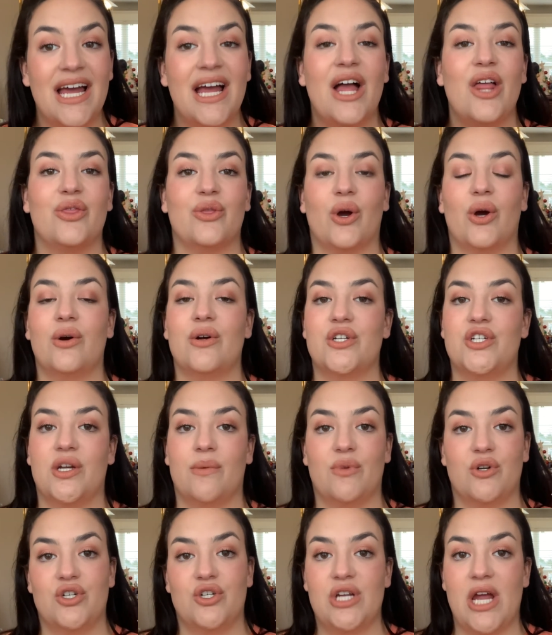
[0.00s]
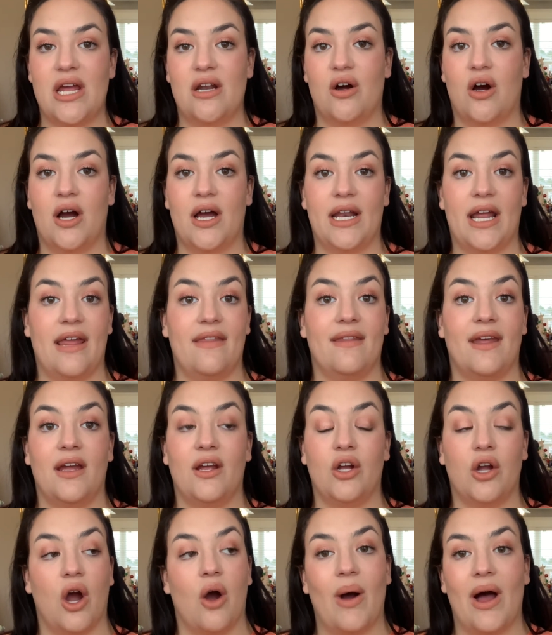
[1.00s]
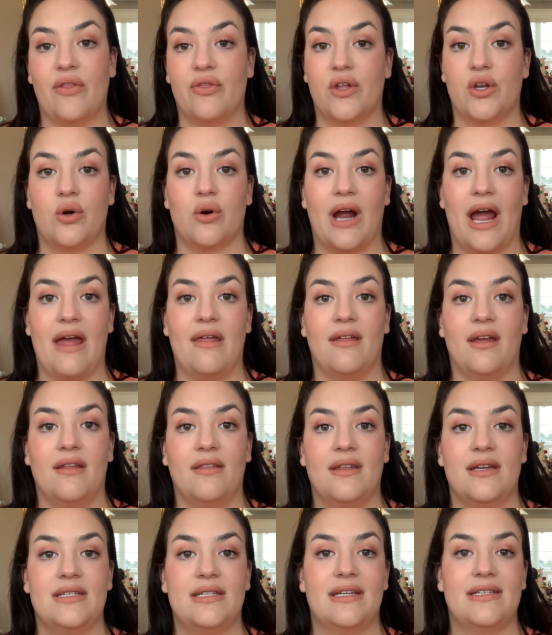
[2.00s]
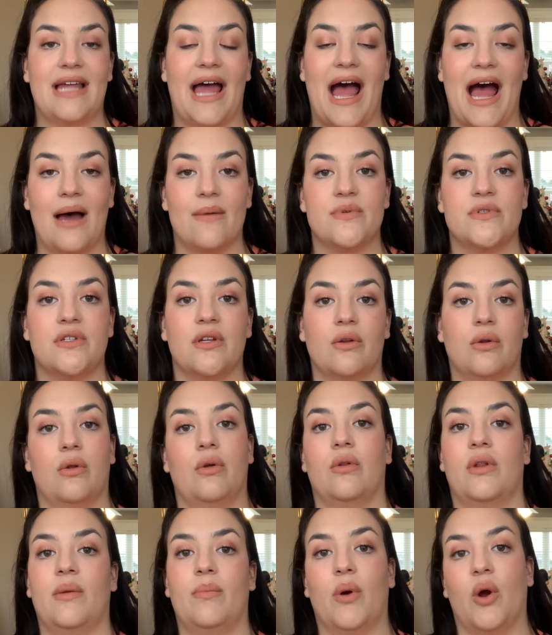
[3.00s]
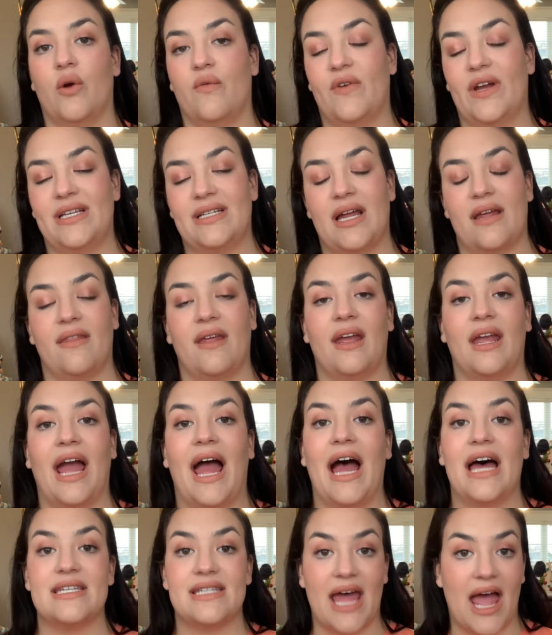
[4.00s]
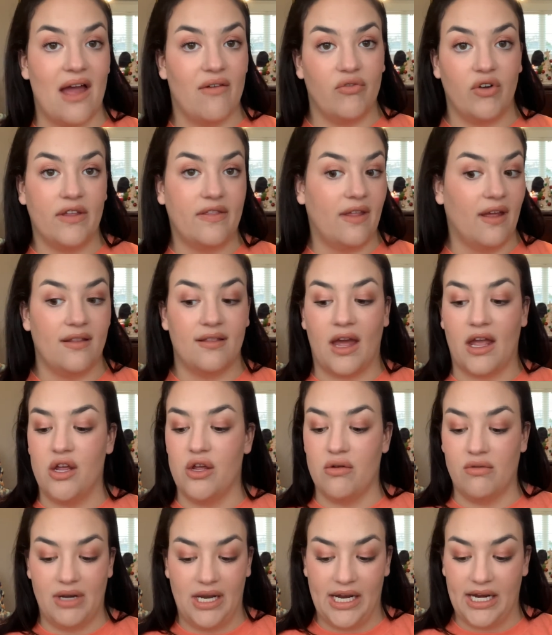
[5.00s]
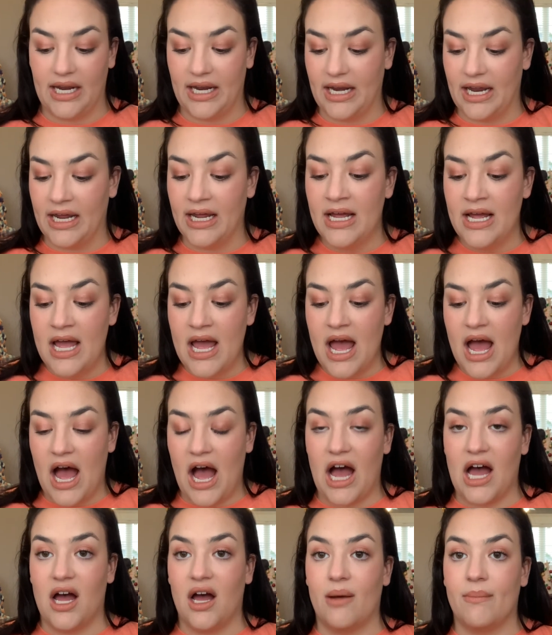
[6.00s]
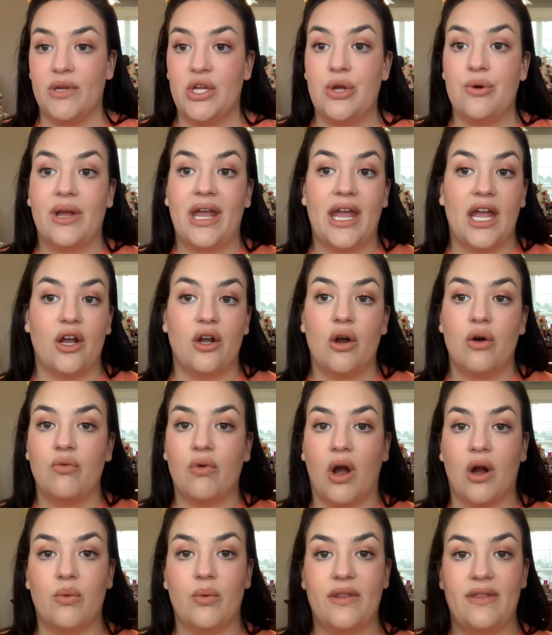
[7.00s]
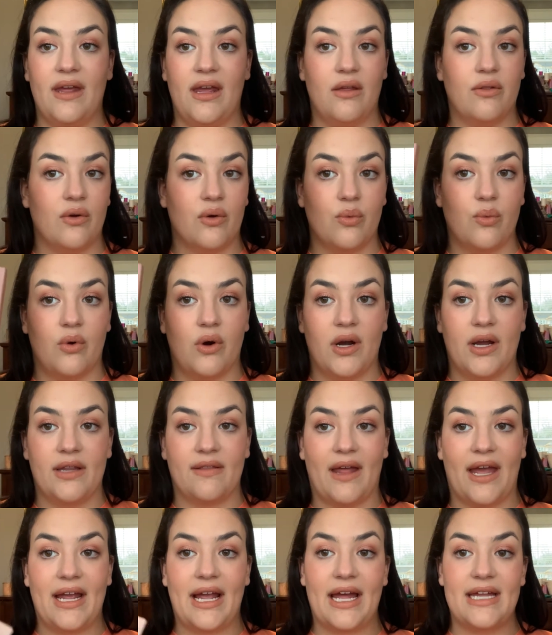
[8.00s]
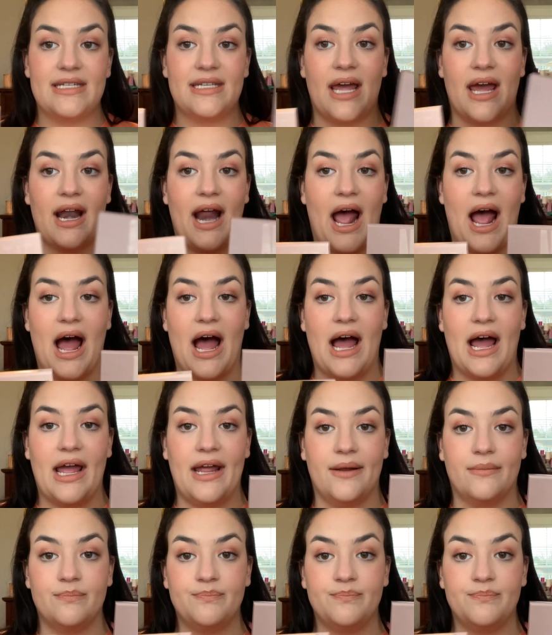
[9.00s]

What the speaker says: throw a shimmer shade on, and then go out the door, I think this is absolutely perfect. I think it has everything that you need in it. You can't go wrong with either one. Like I said, I